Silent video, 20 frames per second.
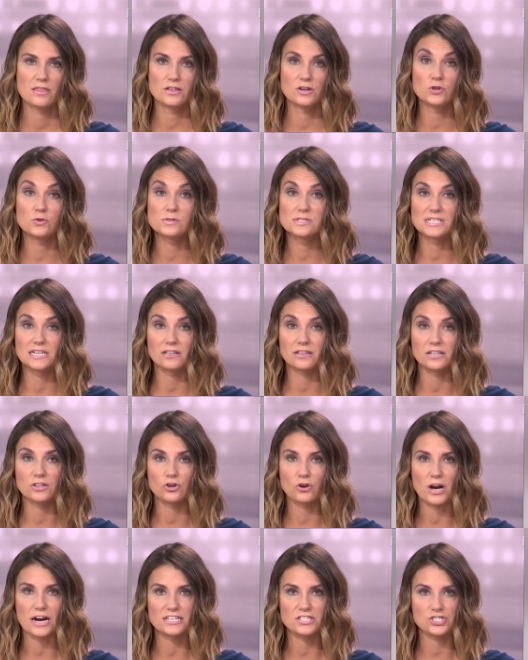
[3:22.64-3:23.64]
The New Zealand
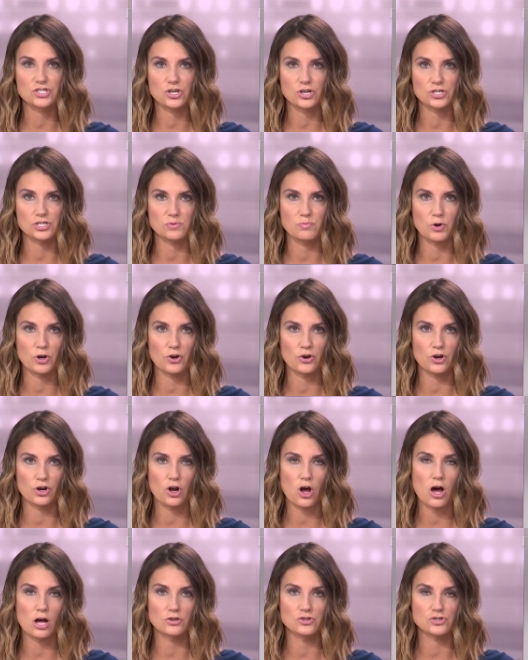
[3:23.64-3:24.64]
Christchurch murderer
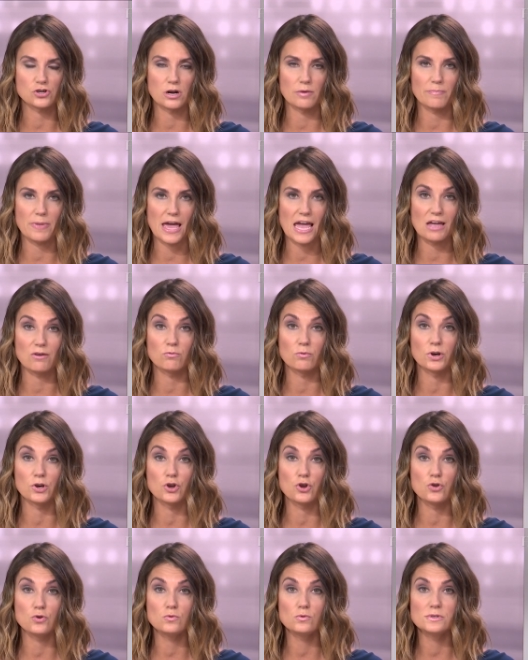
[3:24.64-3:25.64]
called Trump a
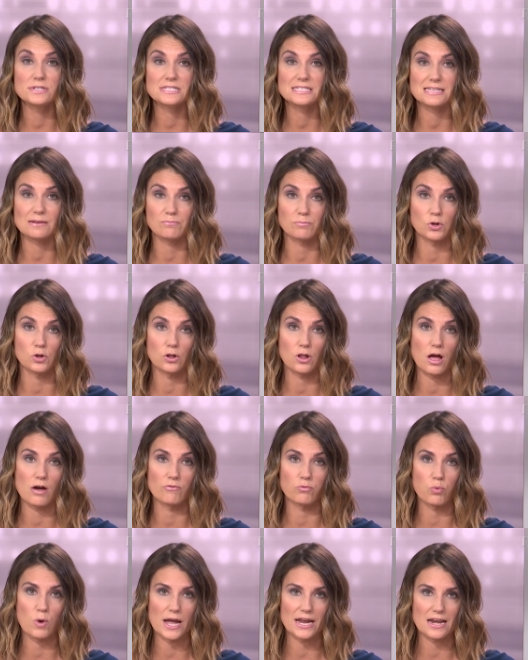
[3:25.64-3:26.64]
renewed symbol
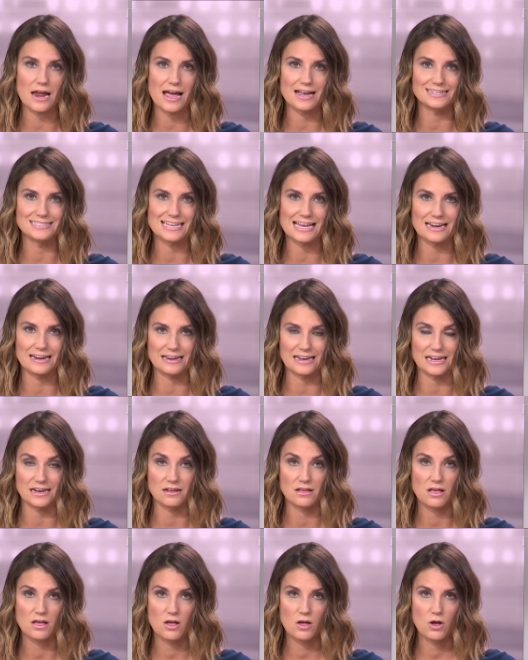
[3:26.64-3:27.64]
of white identity.
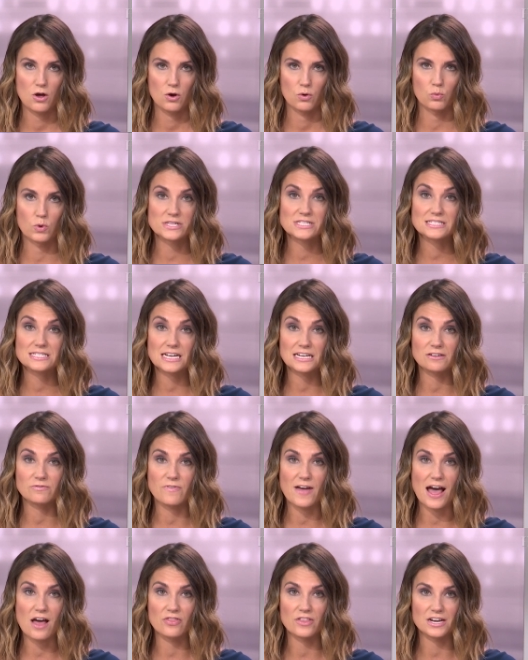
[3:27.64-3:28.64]
One study
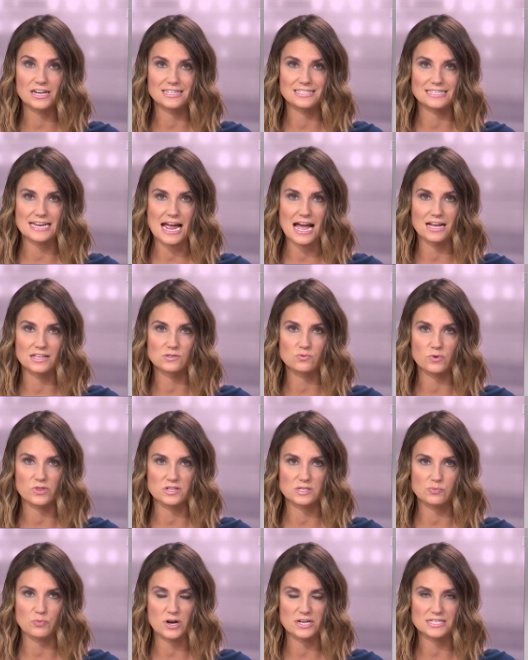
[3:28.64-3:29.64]
found that in towns where
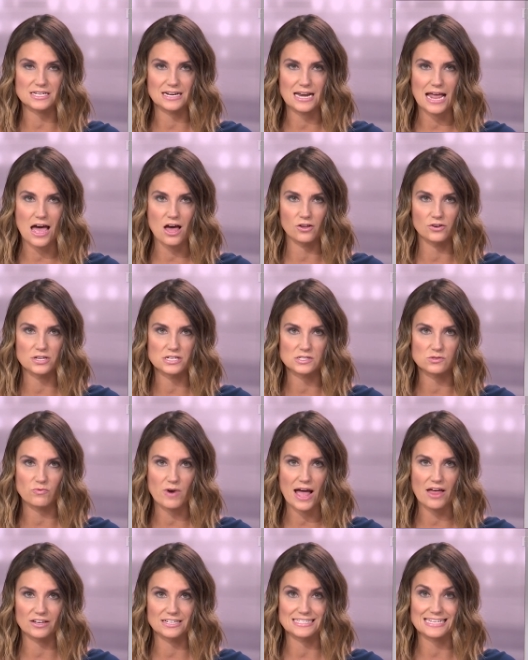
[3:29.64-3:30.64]
this president held his
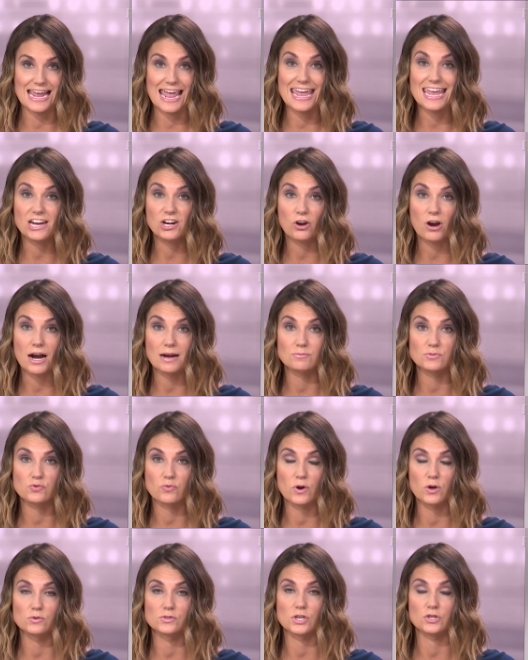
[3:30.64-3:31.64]
rallies, hate crimes
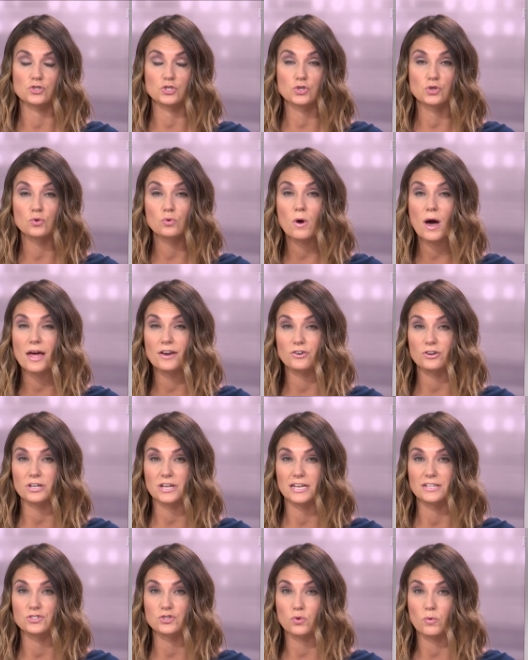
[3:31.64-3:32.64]
rose
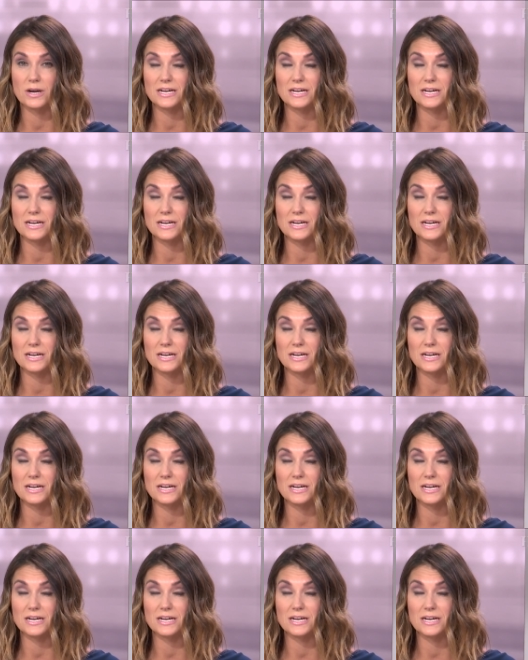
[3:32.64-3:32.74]
226%.